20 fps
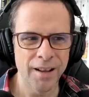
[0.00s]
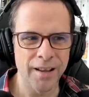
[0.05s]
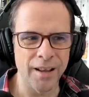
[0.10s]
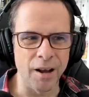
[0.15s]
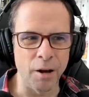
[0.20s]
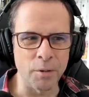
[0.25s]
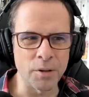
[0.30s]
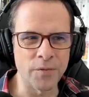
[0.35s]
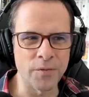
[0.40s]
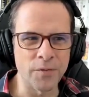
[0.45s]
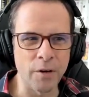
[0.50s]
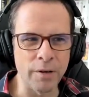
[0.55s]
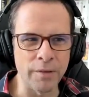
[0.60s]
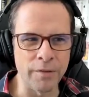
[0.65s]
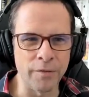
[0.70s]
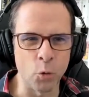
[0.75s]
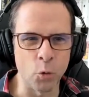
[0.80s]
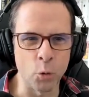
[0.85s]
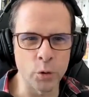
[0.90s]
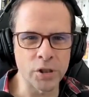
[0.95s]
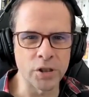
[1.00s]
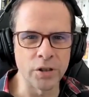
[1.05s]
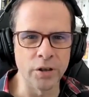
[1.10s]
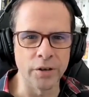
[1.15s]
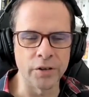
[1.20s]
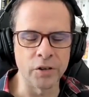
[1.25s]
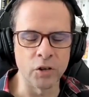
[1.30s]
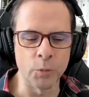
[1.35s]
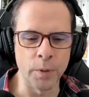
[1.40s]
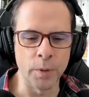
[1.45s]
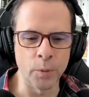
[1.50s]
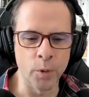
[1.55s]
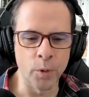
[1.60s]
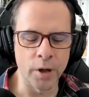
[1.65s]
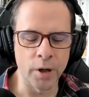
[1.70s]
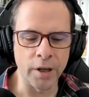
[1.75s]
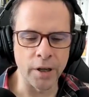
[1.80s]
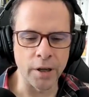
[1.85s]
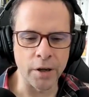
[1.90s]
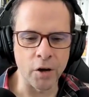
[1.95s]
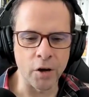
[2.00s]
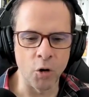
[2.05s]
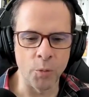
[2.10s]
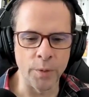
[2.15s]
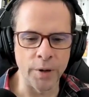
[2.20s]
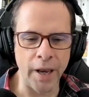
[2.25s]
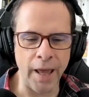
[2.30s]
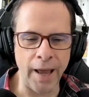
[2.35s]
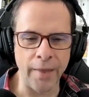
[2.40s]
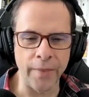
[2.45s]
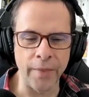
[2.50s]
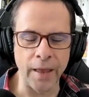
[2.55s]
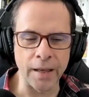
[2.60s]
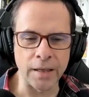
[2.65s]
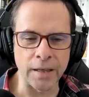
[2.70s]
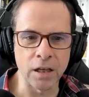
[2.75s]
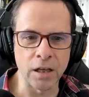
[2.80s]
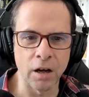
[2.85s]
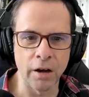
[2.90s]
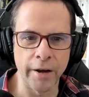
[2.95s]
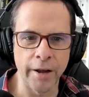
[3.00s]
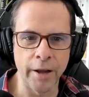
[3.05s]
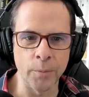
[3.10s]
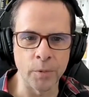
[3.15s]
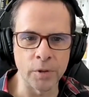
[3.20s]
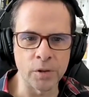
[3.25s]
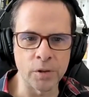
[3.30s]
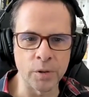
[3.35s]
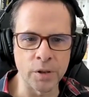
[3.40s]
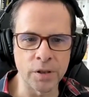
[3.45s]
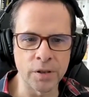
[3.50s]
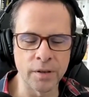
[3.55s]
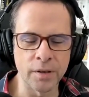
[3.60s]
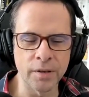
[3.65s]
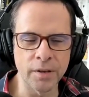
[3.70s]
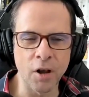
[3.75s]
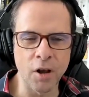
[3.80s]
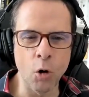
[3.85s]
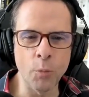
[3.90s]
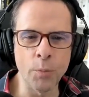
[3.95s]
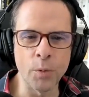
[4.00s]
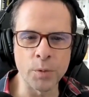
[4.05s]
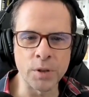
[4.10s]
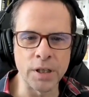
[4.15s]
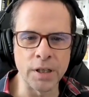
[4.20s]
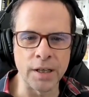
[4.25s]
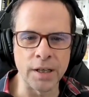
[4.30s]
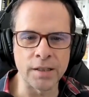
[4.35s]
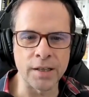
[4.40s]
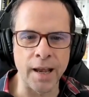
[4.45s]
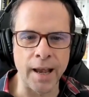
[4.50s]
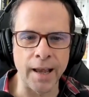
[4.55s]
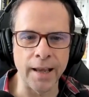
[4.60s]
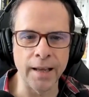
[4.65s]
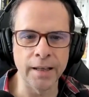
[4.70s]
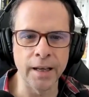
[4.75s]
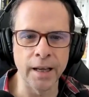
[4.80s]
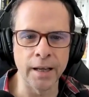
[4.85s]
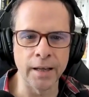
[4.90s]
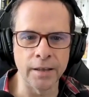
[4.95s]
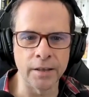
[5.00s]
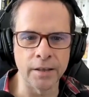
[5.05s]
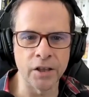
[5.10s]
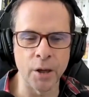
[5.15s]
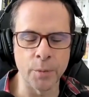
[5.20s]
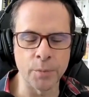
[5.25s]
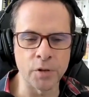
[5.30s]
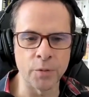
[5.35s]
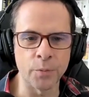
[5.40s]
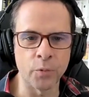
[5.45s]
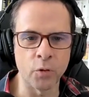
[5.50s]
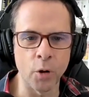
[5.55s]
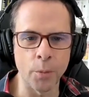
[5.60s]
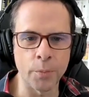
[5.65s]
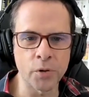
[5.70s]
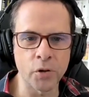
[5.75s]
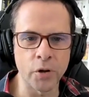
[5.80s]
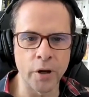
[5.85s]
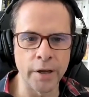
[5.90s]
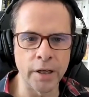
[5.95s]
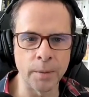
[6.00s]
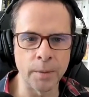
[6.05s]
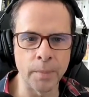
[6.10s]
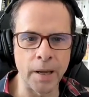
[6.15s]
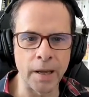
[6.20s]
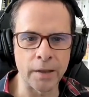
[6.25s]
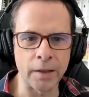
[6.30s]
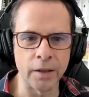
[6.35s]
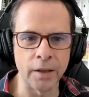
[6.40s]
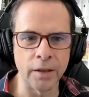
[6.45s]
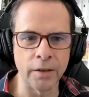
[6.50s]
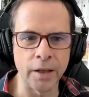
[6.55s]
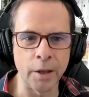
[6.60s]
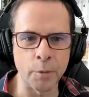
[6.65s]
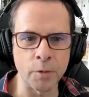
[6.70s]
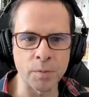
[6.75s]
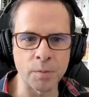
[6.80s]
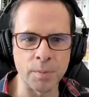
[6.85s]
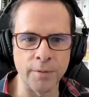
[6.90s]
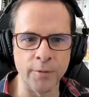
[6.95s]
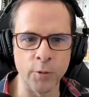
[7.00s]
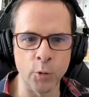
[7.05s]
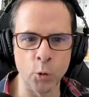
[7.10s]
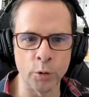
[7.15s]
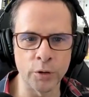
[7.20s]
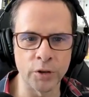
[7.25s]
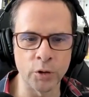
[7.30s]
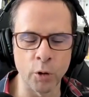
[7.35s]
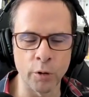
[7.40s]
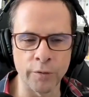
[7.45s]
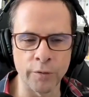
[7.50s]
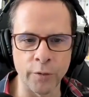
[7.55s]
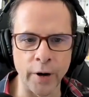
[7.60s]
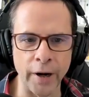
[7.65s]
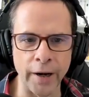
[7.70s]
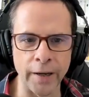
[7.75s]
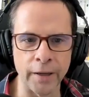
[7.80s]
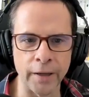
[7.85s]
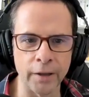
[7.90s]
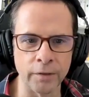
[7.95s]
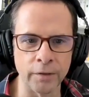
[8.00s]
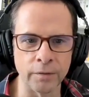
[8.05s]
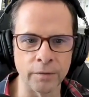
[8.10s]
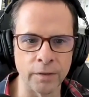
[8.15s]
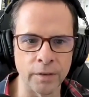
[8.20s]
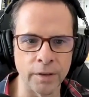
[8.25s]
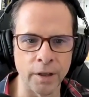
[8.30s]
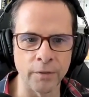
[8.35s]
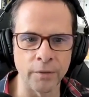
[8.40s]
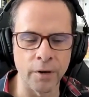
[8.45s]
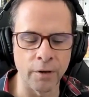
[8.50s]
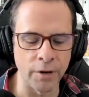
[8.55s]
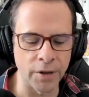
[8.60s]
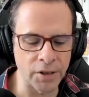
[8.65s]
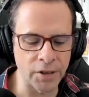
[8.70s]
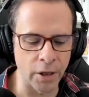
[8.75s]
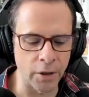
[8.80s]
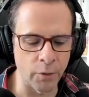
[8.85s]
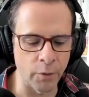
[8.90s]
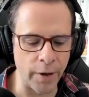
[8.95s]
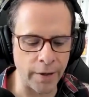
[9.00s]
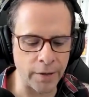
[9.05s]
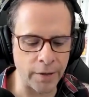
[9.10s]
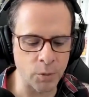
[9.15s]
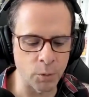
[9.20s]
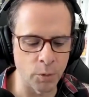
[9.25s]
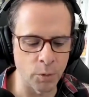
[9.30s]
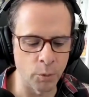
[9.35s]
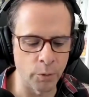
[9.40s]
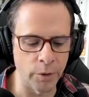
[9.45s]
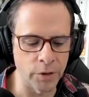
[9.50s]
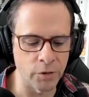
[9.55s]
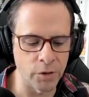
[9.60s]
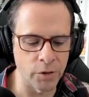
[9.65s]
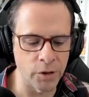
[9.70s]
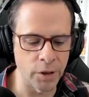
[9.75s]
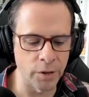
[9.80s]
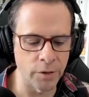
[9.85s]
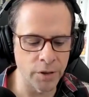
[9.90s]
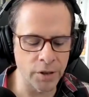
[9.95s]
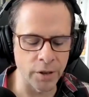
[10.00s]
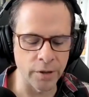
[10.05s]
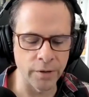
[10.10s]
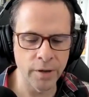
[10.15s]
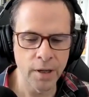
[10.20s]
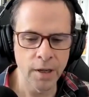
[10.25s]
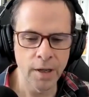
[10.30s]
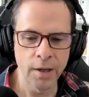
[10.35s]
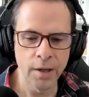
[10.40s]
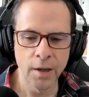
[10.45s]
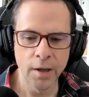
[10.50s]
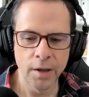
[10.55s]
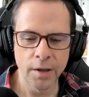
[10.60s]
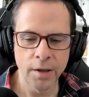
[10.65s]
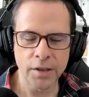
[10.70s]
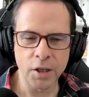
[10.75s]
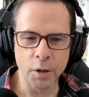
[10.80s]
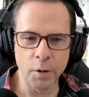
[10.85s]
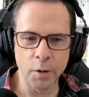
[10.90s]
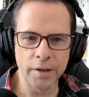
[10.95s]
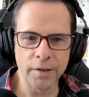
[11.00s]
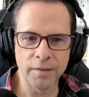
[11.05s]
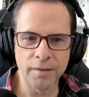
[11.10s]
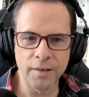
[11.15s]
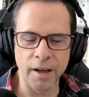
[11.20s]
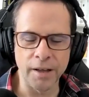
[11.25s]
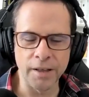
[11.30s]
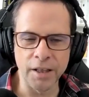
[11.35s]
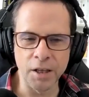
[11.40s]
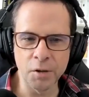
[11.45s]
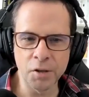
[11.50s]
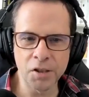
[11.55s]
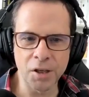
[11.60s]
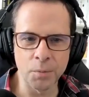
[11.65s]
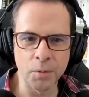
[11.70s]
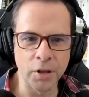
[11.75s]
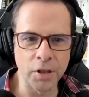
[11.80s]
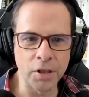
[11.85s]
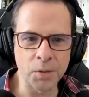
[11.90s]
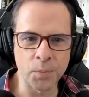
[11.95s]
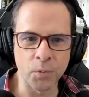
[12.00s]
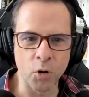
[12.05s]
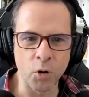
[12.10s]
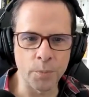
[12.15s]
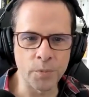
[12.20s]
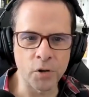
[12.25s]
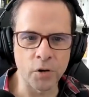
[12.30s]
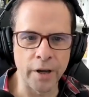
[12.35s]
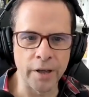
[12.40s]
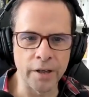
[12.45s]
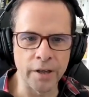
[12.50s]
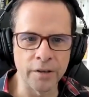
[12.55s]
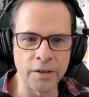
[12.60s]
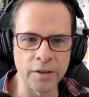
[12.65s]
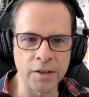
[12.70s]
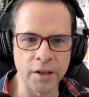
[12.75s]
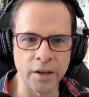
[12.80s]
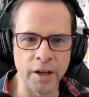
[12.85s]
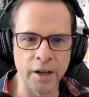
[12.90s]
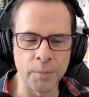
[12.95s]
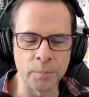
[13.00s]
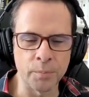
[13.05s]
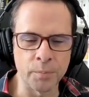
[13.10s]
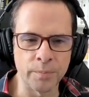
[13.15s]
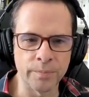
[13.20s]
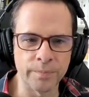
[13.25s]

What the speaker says: yeah, I was very fortunate to have been working at Goldman at that time, which was Goldman was in its heyday in terms of prop trading back then. That was before Dodd-Frank and various other acts were introduced. And so I knew some of these prop traders, and I